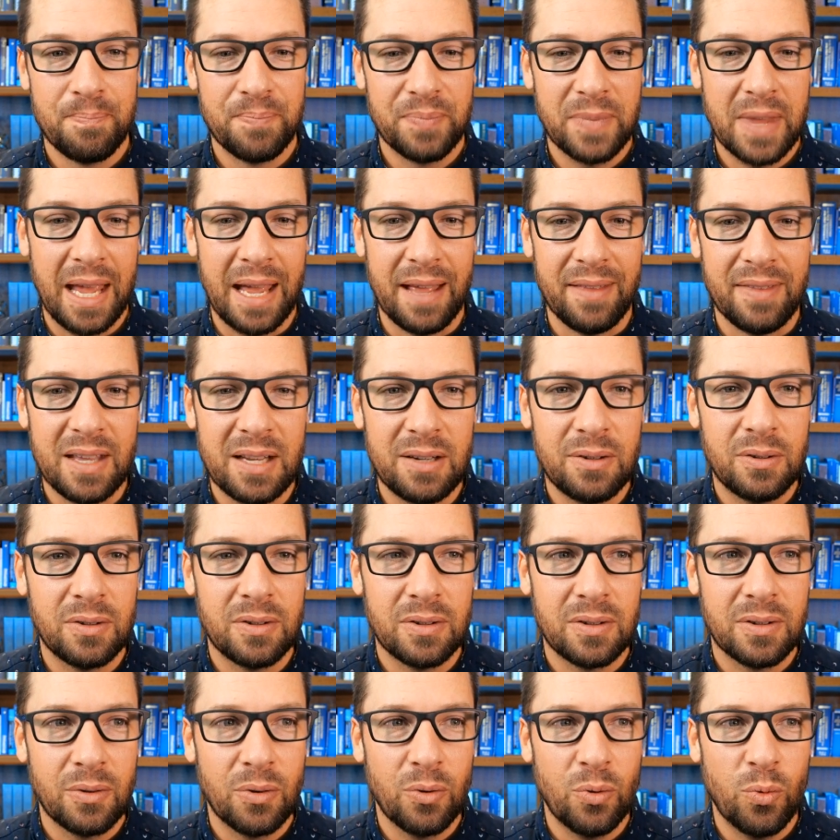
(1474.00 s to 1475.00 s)
And then
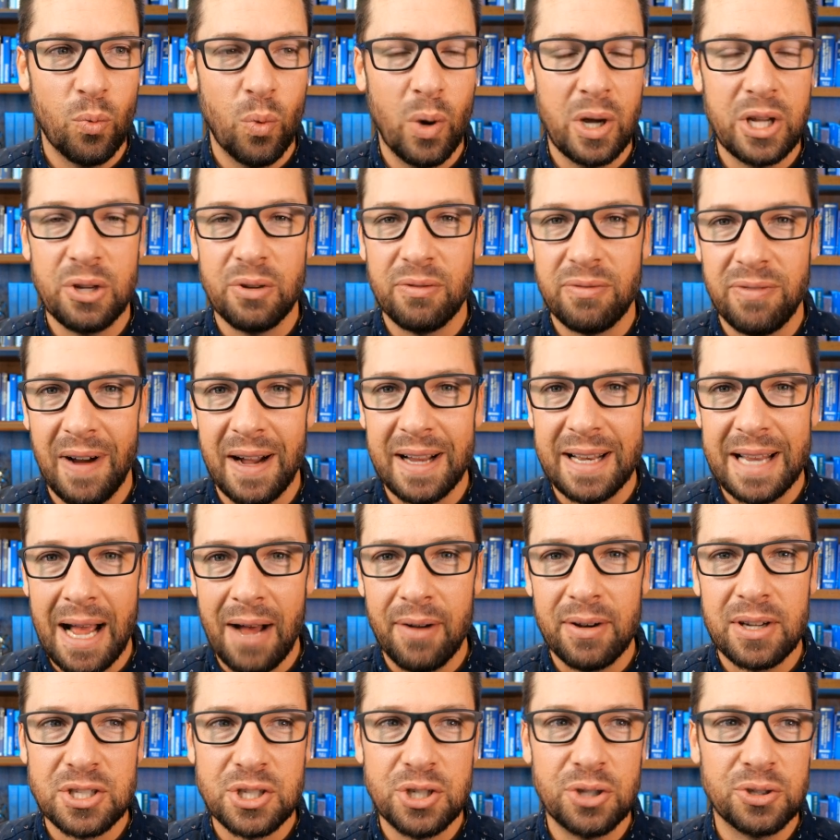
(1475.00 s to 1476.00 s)
what you find
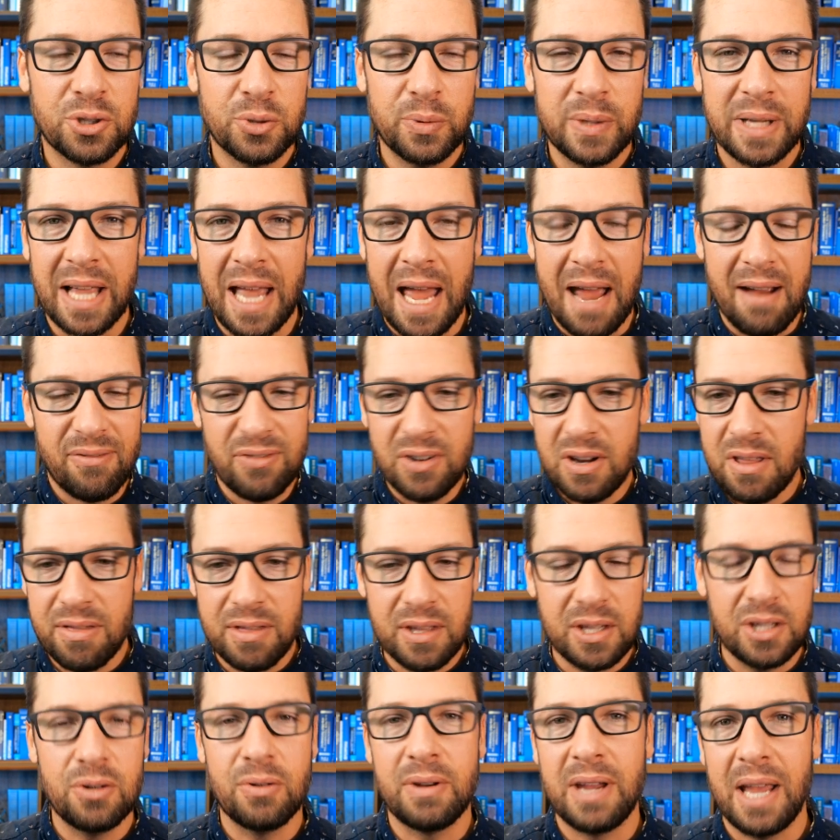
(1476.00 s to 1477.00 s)
out is you're doing
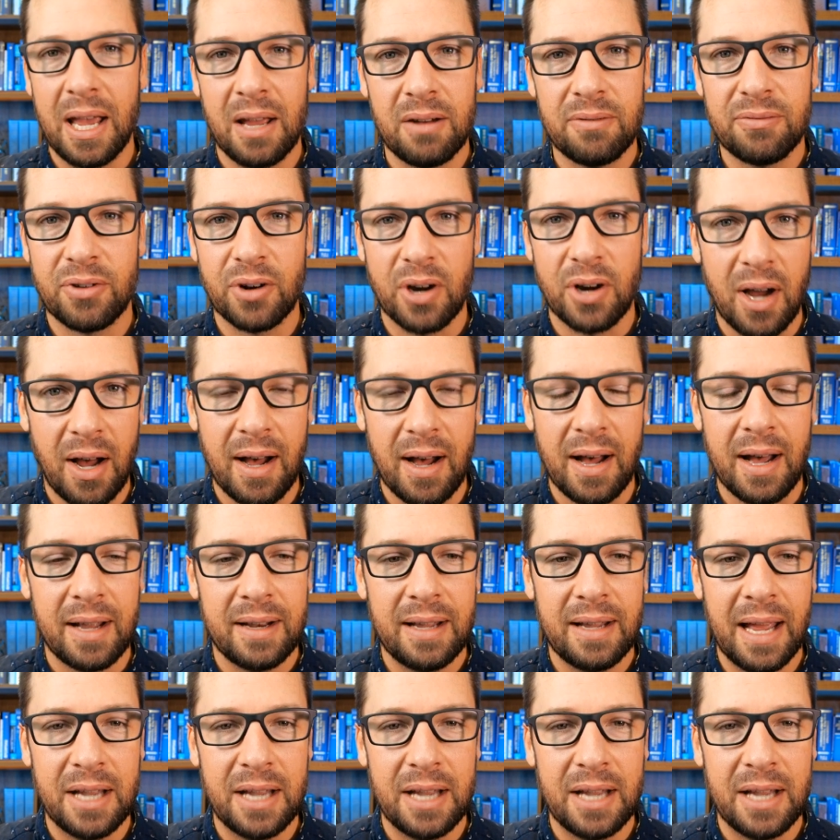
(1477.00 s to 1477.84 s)
everything you can for God,